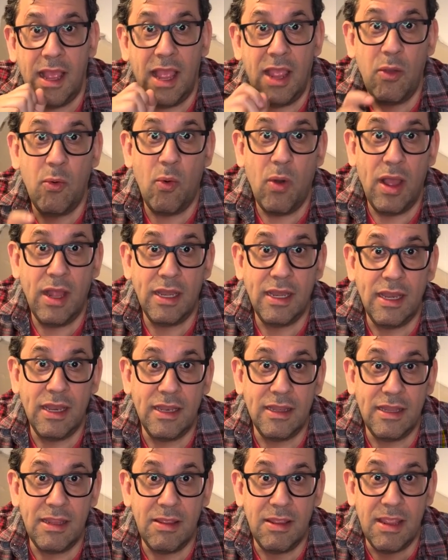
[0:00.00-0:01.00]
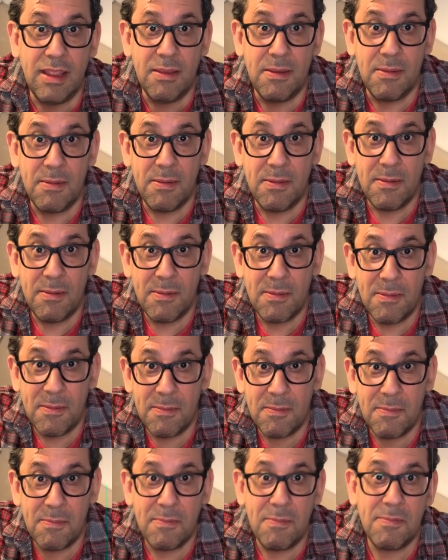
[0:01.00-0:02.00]
I want the
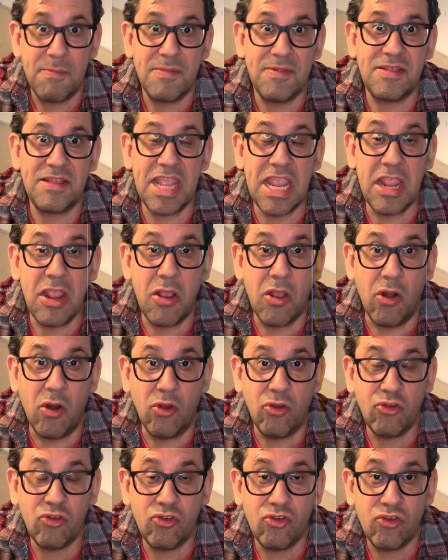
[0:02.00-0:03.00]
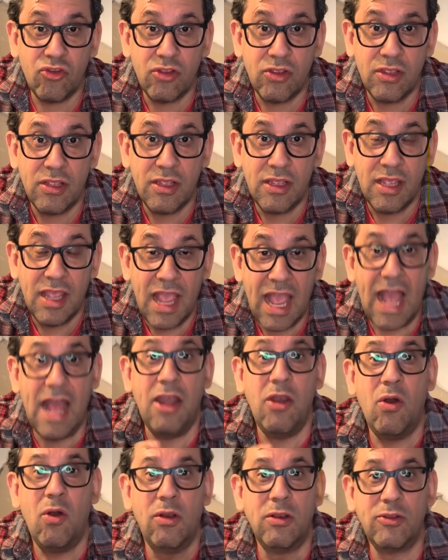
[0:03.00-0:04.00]
thin crust,
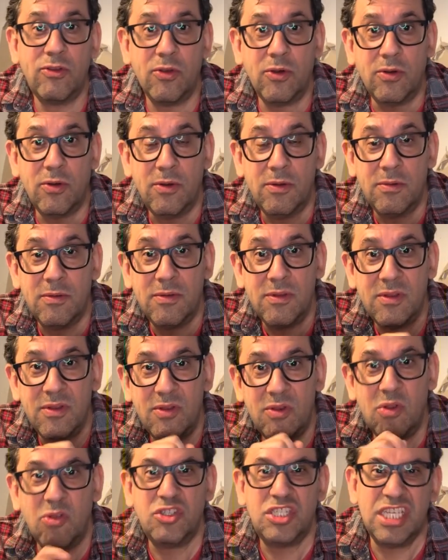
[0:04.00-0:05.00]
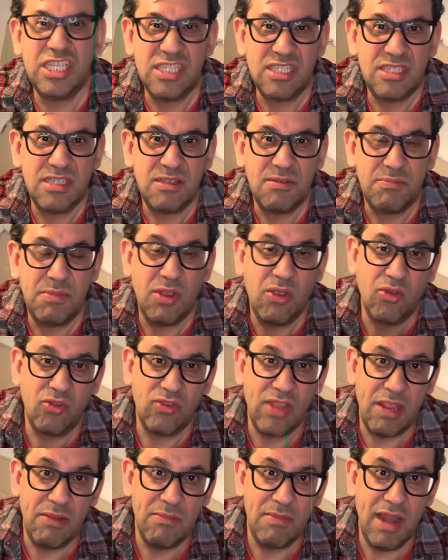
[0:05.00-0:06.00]
and also no cheese
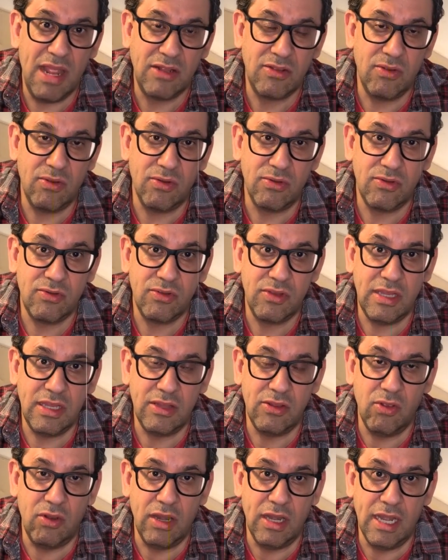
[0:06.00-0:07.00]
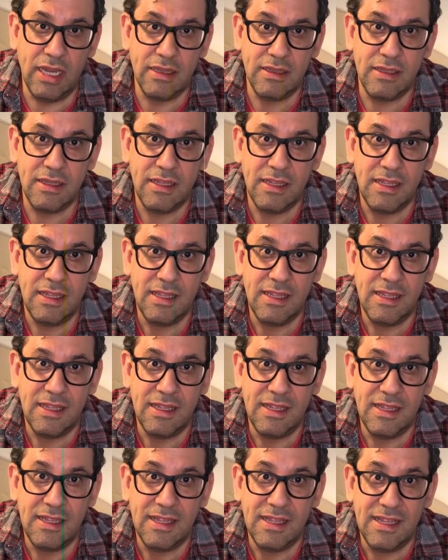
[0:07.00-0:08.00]
because I'm lactose intolerant.
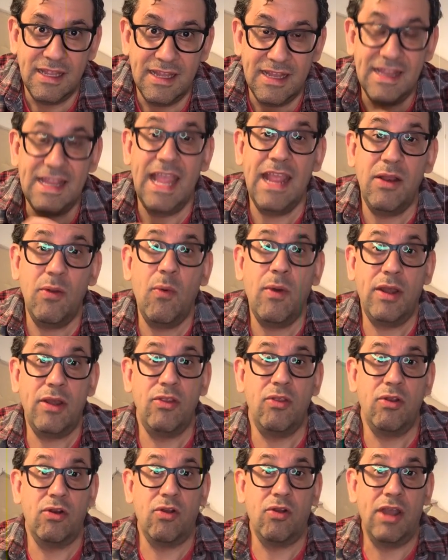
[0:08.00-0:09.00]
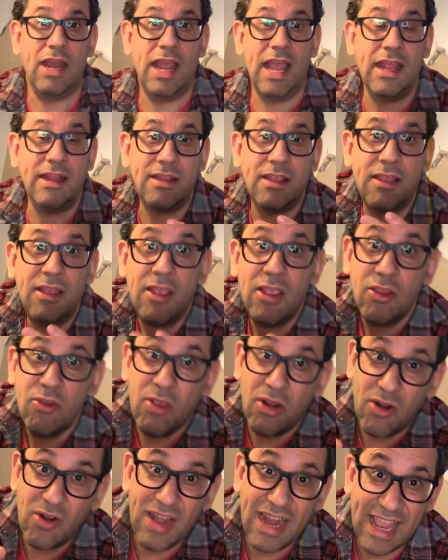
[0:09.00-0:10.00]
Then what you're gonna get?
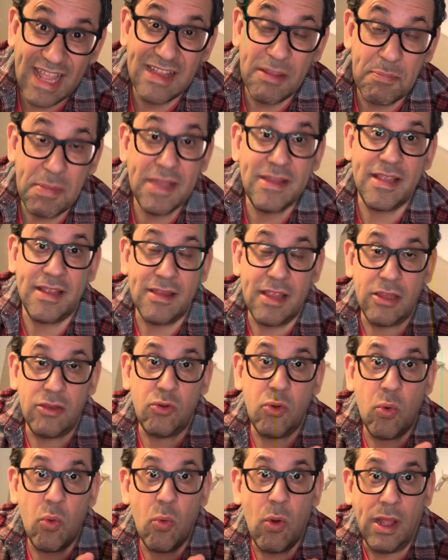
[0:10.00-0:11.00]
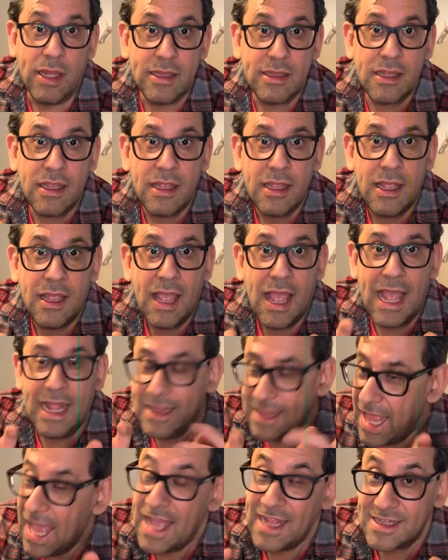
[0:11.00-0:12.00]
You're gonna get the pizza that you want,
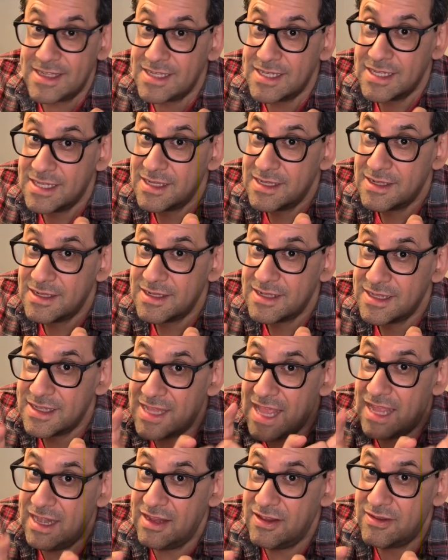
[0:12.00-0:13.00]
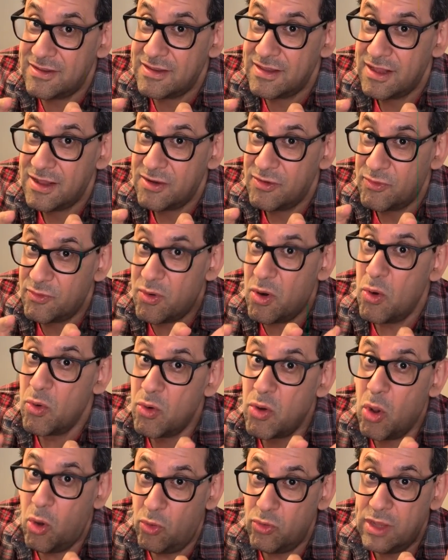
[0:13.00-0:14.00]
and that is
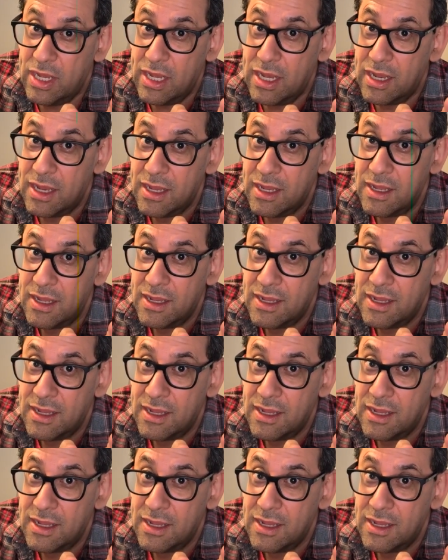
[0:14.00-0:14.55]
road coding.